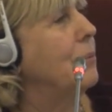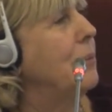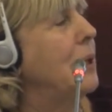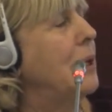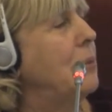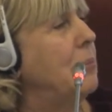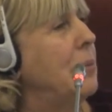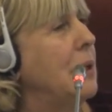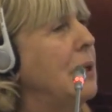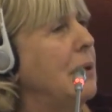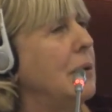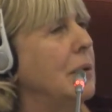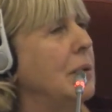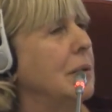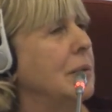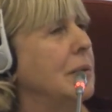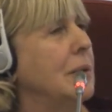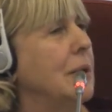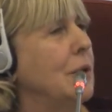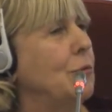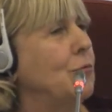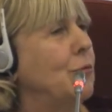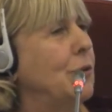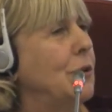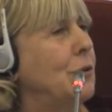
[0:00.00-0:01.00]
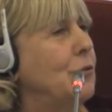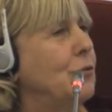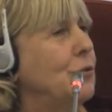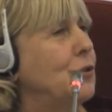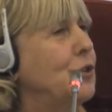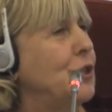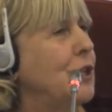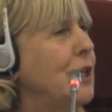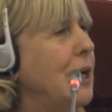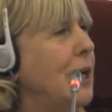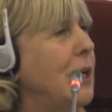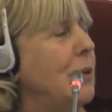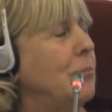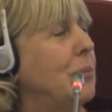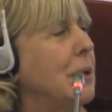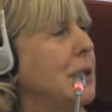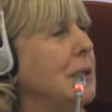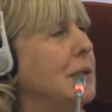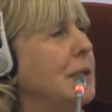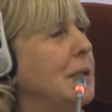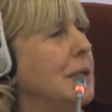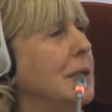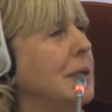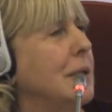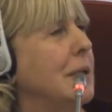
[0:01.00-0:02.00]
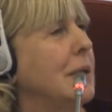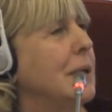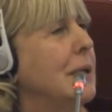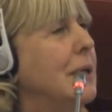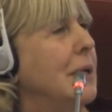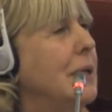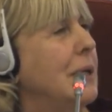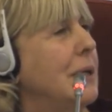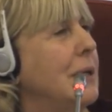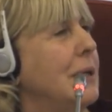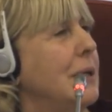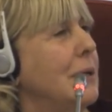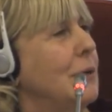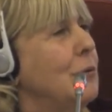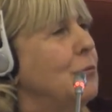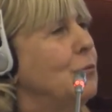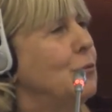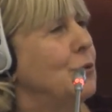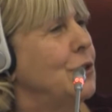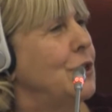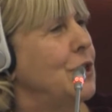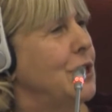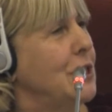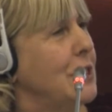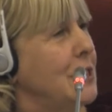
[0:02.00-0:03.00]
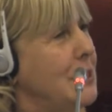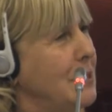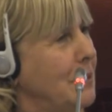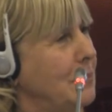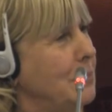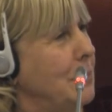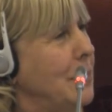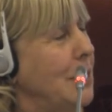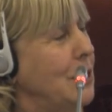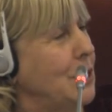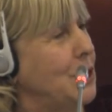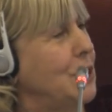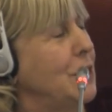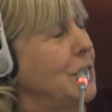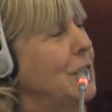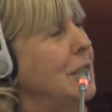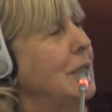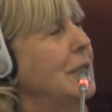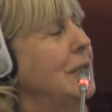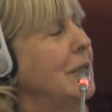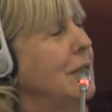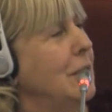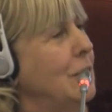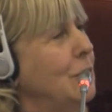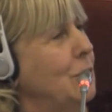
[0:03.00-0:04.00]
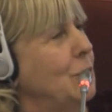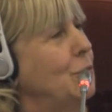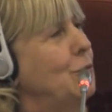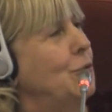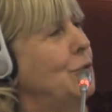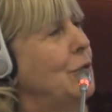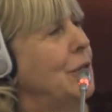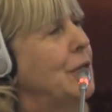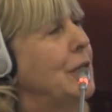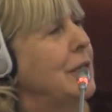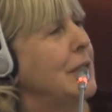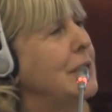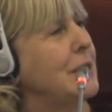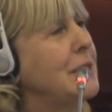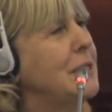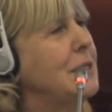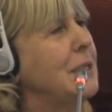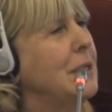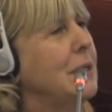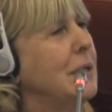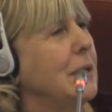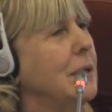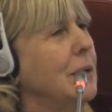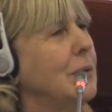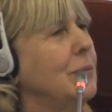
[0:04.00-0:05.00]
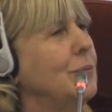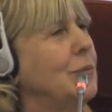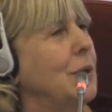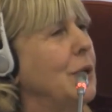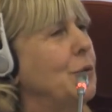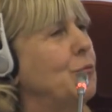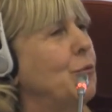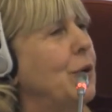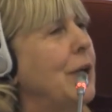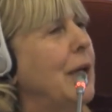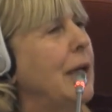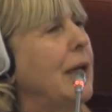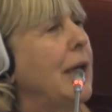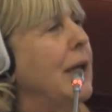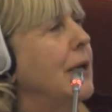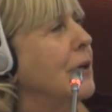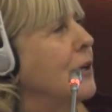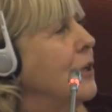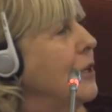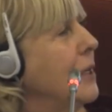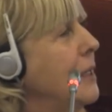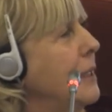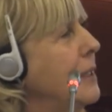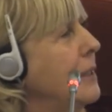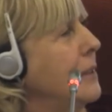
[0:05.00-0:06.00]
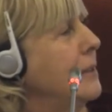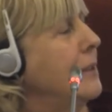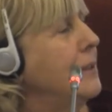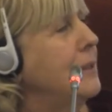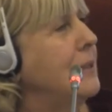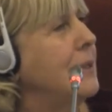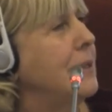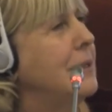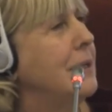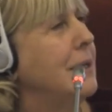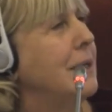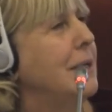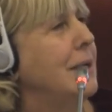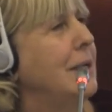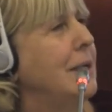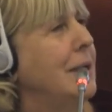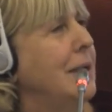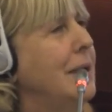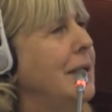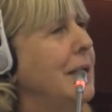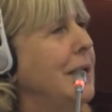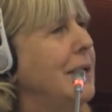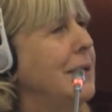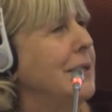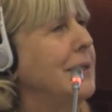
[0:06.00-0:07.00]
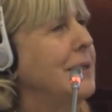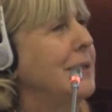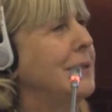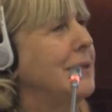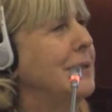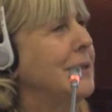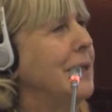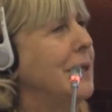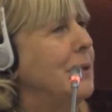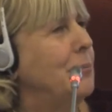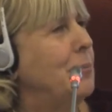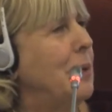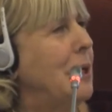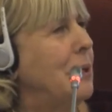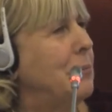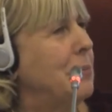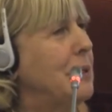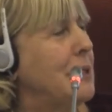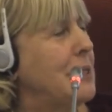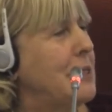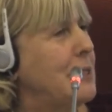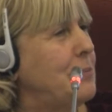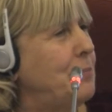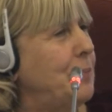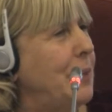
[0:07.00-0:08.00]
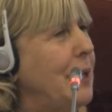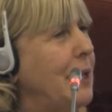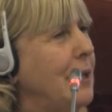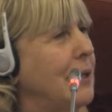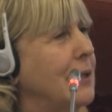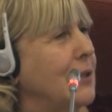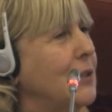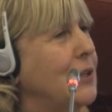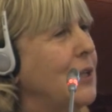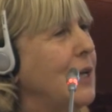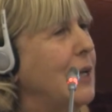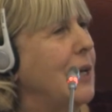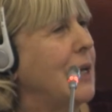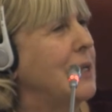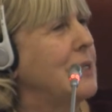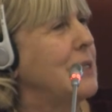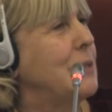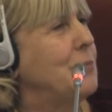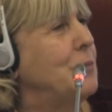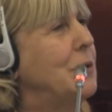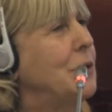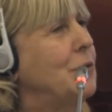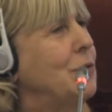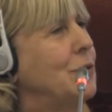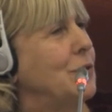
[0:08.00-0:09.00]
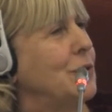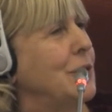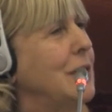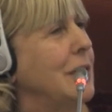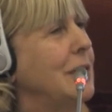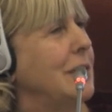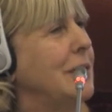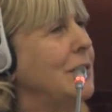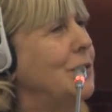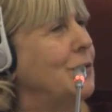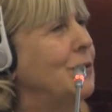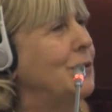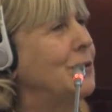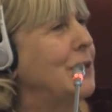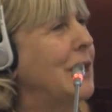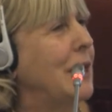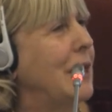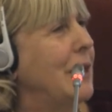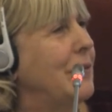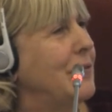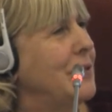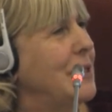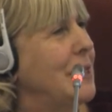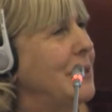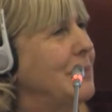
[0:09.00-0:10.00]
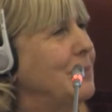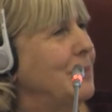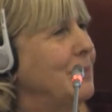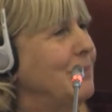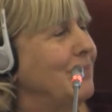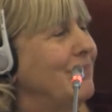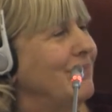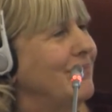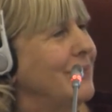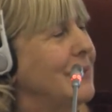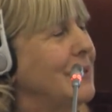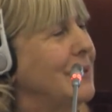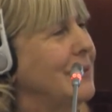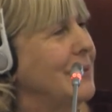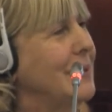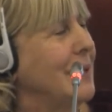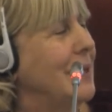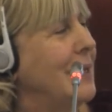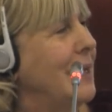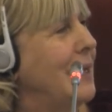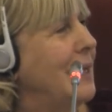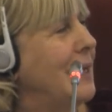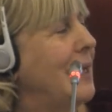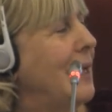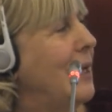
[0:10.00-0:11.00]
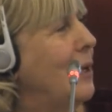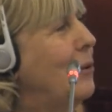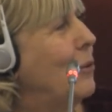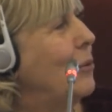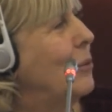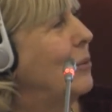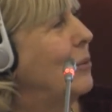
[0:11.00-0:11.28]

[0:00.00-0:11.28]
maybe they were not shy, but uh, uh which is much worse, uh, they were arrogant and they maybe scared us because they didn't have some um, how